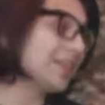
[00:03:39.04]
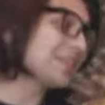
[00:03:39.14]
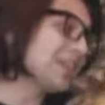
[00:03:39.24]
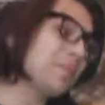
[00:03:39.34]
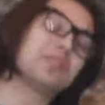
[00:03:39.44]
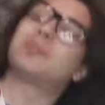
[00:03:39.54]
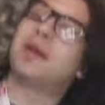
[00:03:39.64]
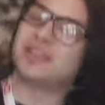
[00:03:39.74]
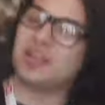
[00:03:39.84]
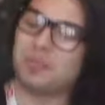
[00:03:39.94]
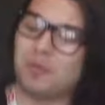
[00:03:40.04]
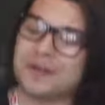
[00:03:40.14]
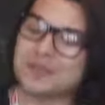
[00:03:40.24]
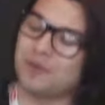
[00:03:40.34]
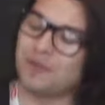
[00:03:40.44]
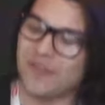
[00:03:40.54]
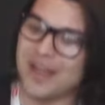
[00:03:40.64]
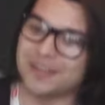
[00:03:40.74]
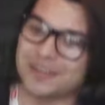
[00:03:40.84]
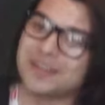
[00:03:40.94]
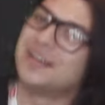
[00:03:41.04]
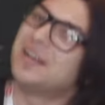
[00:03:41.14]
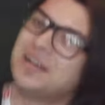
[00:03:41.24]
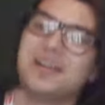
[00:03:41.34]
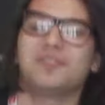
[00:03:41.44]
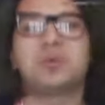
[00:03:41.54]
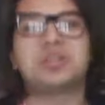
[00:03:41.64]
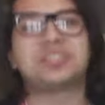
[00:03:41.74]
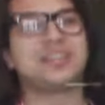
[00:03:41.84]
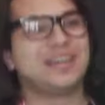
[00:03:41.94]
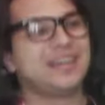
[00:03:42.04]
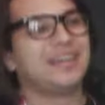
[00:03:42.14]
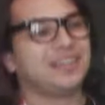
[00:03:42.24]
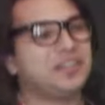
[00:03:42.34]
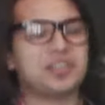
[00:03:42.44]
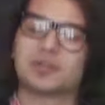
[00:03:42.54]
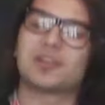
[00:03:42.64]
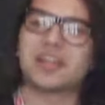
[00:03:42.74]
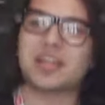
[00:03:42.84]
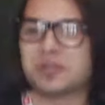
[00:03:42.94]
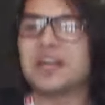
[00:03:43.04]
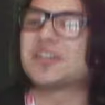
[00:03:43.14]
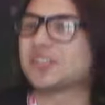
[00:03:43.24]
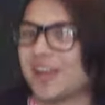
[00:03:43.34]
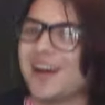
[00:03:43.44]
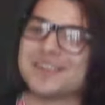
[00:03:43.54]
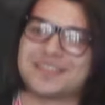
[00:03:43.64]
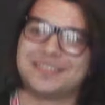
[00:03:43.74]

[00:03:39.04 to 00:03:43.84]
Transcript: this number to make their points more valid, in which you just look like a pretentious cunt.